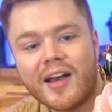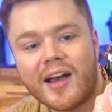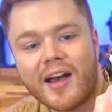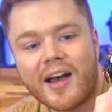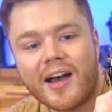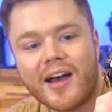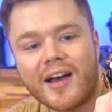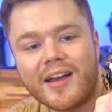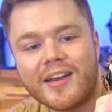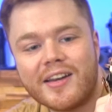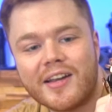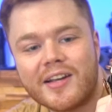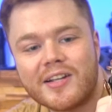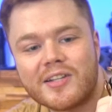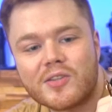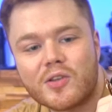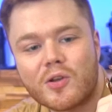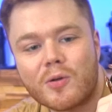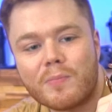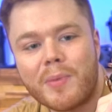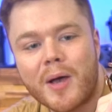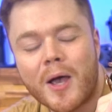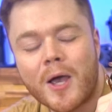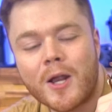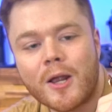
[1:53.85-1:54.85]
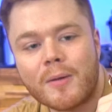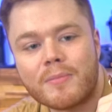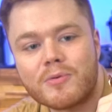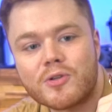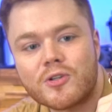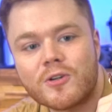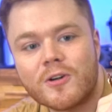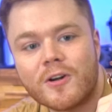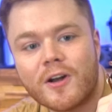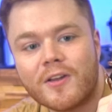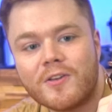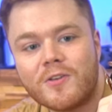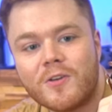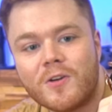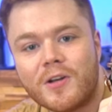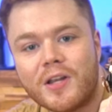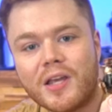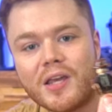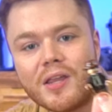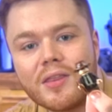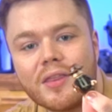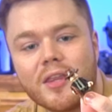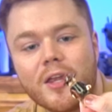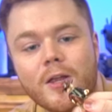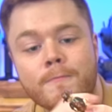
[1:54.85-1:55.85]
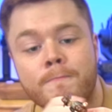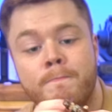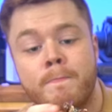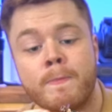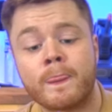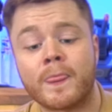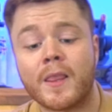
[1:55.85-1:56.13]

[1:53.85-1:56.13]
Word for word: uh, nice little button-up shirt underneath it.